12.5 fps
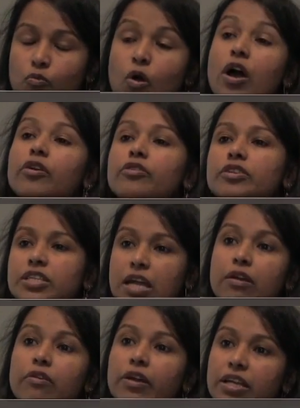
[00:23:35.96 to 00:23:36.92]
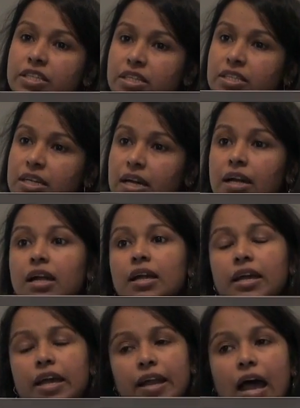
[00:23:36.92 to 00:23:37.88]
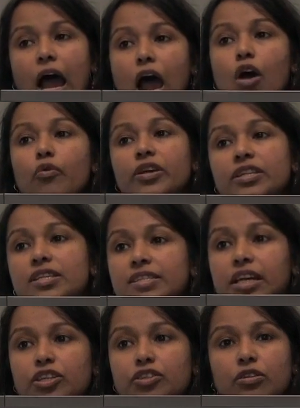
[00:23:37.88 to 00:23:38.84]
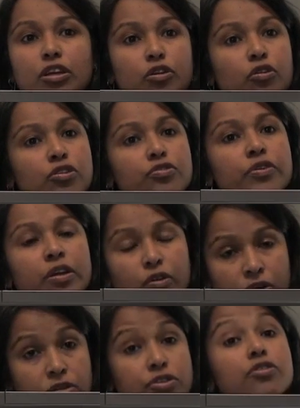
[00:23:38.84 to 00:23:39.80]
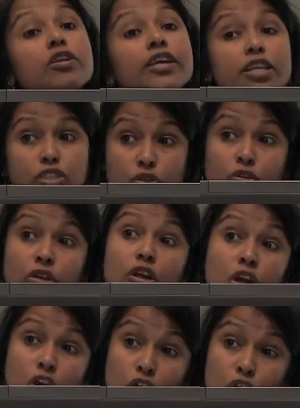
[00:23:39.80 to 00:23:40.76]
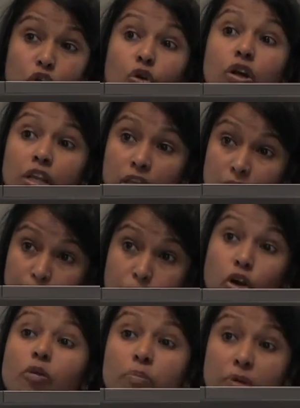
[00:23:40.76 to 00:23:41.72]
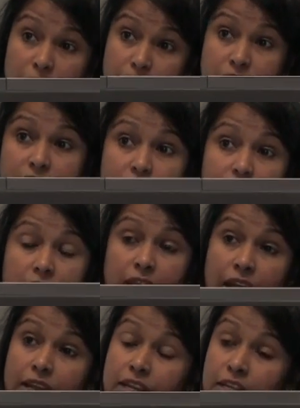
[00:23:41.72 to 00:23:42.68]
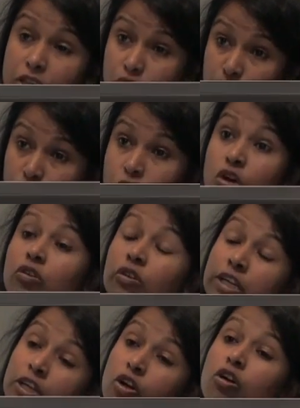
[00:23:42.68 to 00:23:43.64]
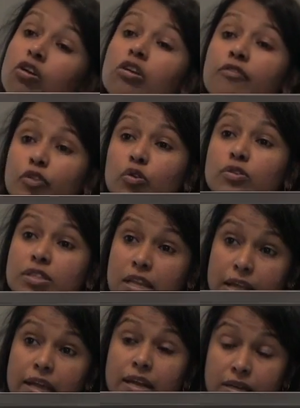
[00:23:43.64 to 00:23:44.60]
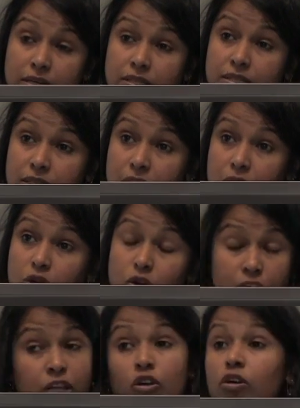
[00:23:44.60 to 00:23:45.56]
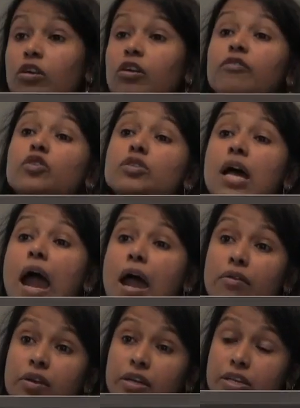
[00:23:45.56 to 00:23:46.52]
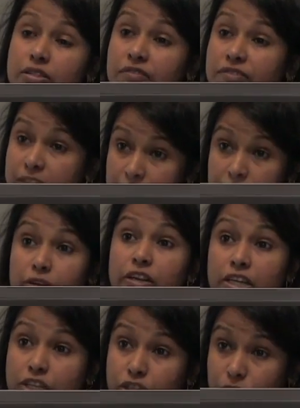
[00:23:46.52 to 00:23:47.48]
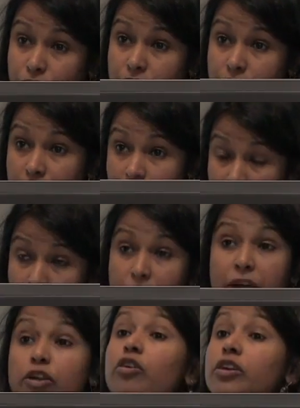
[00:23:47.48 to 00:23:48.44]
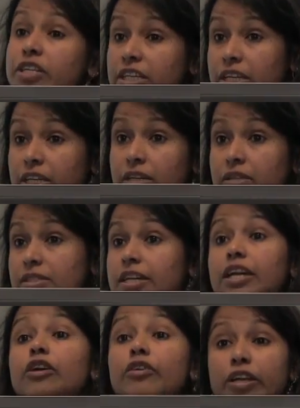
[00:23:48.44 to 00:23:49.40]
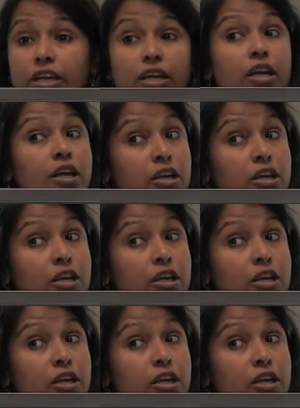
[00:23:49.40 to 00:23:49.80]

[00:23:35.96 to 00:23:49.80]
war on terror agenda and how it is actually controlling its own local problems. And in all of those layers, in all of those hierarchies of security issues, minority security